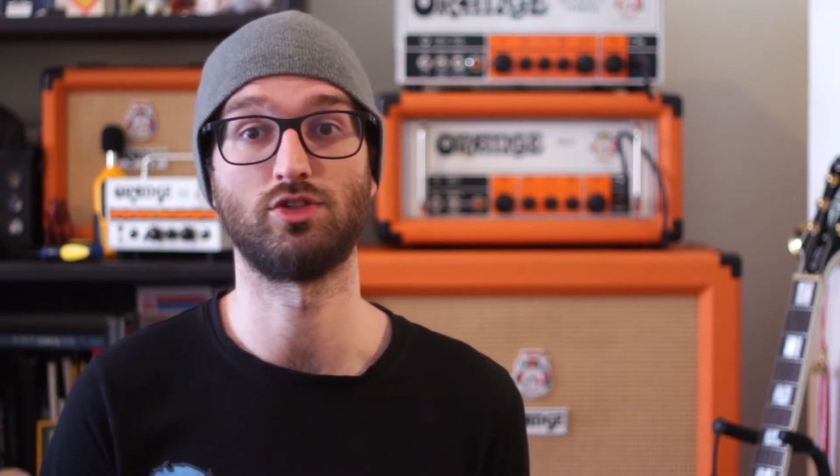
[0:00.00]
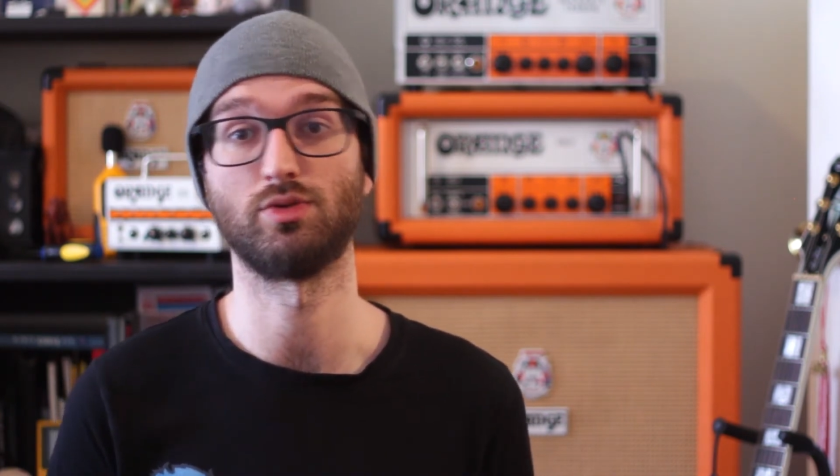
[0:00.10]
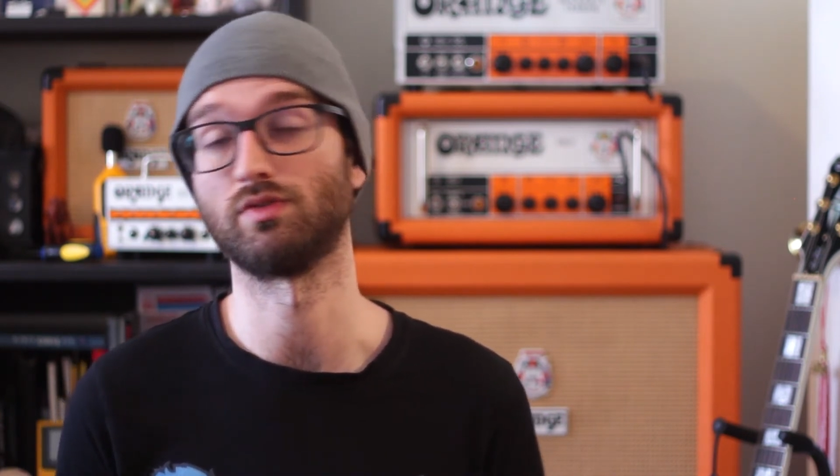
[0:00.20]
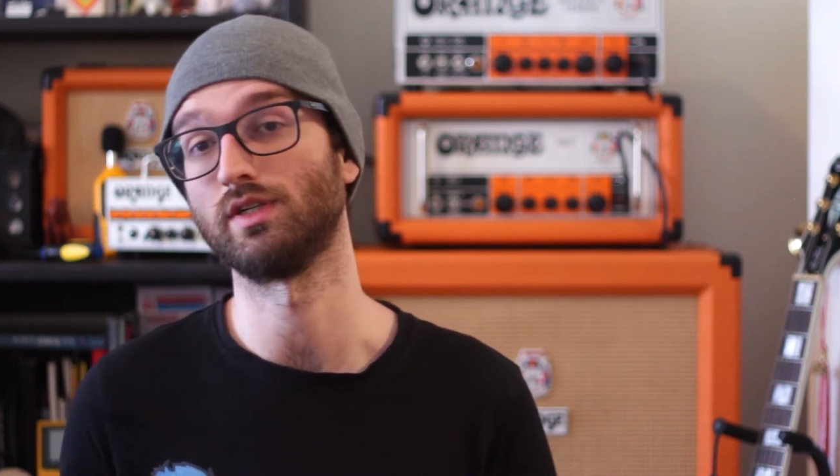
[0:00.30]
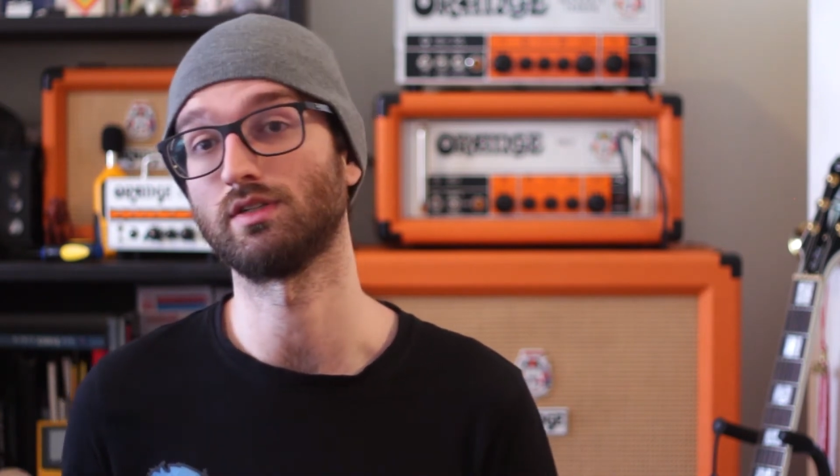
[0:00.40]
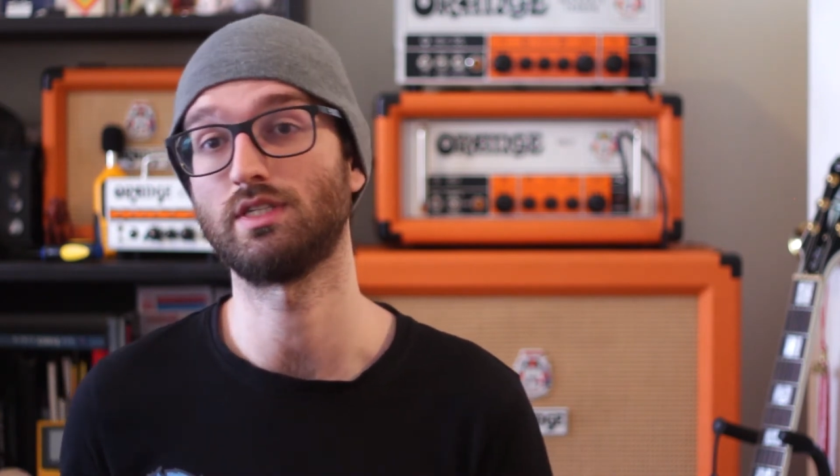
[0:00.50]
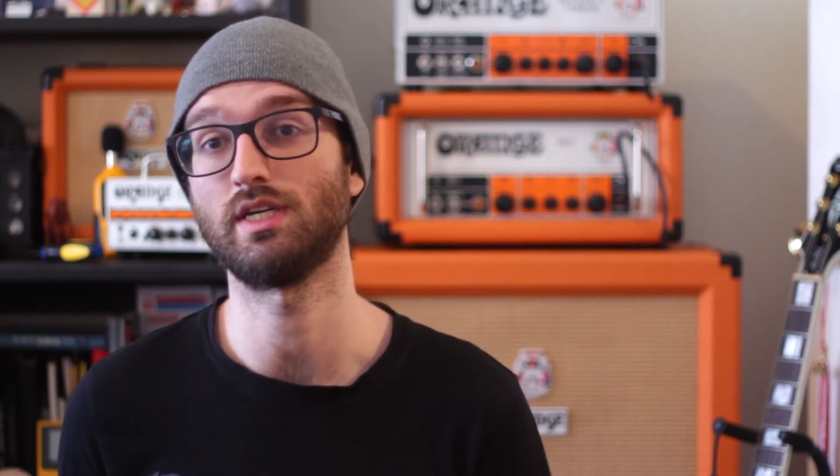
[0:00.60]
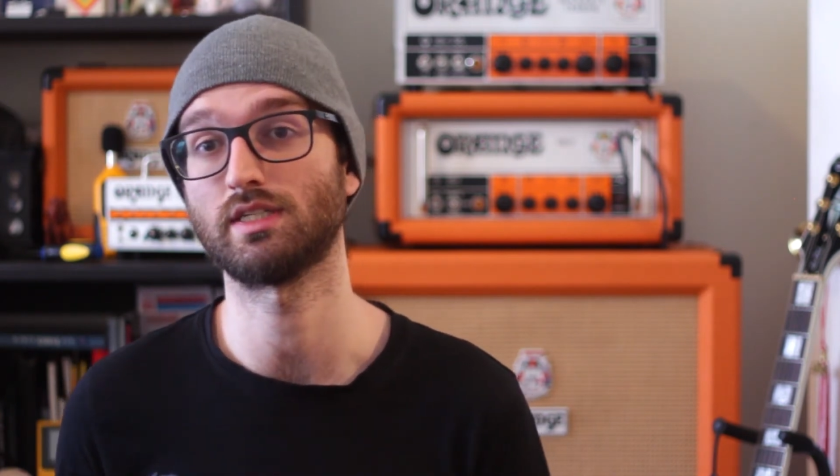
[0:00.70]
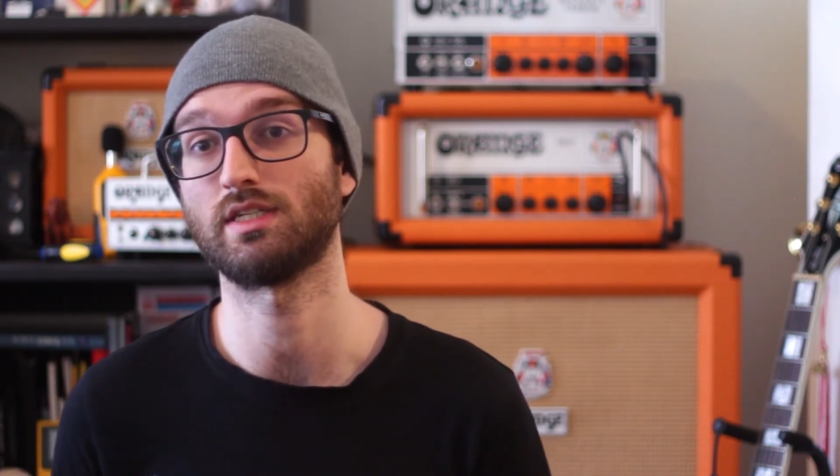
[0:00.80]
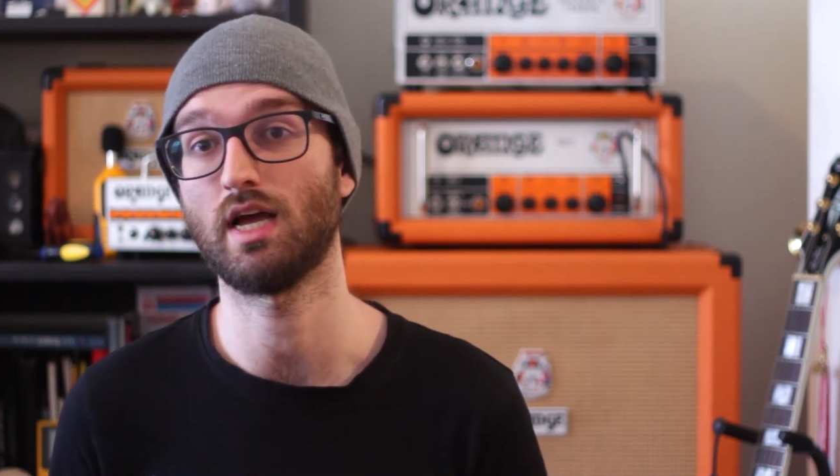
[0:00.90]
to a real
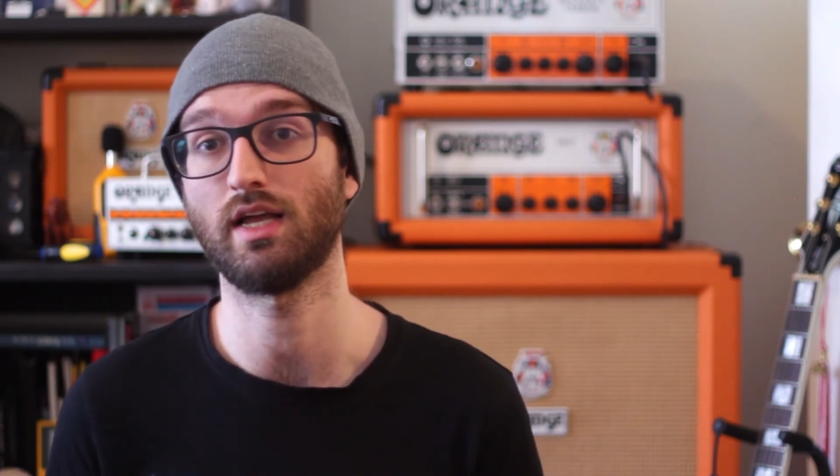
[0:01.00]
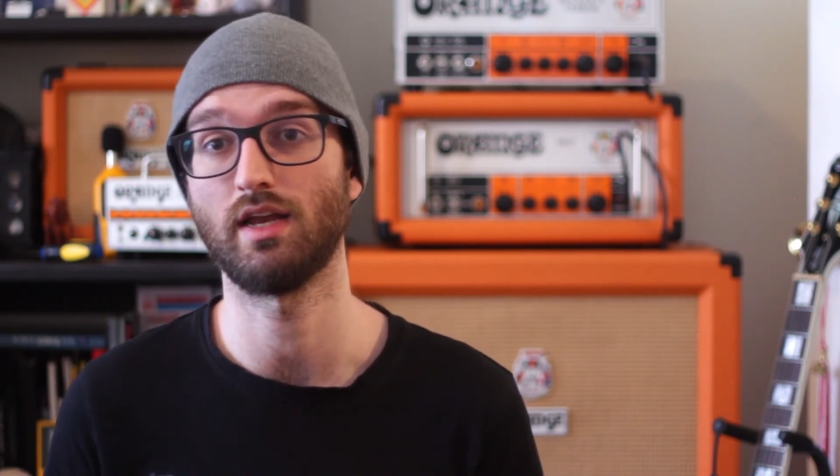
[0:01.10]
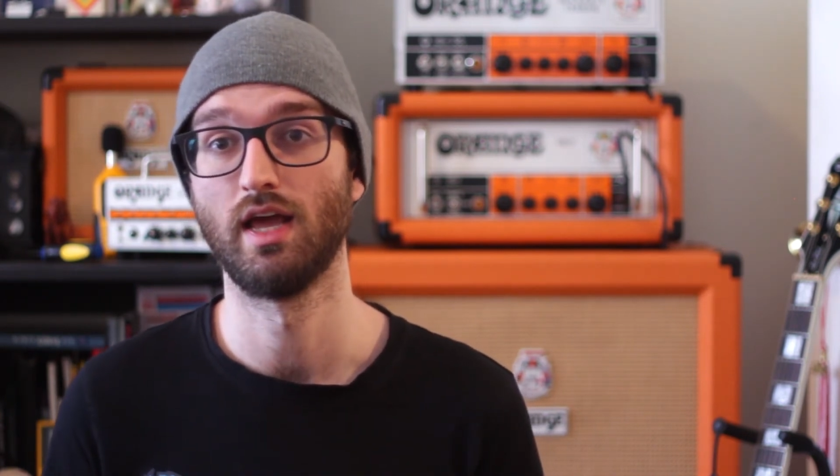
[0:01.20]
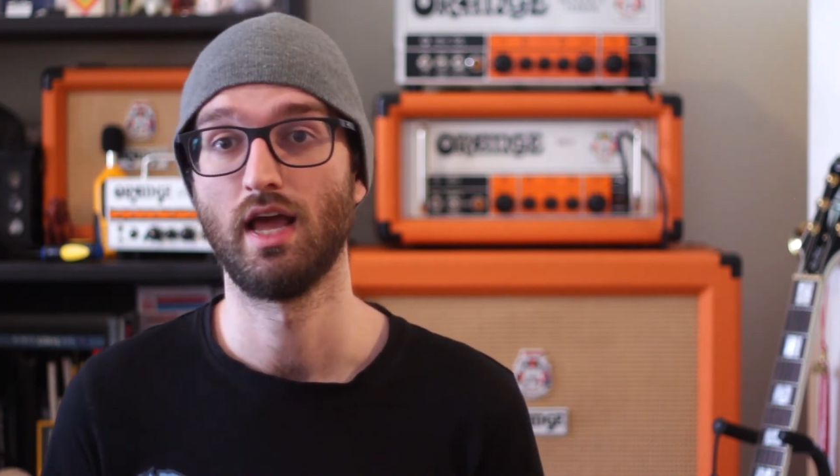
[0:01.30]
TS9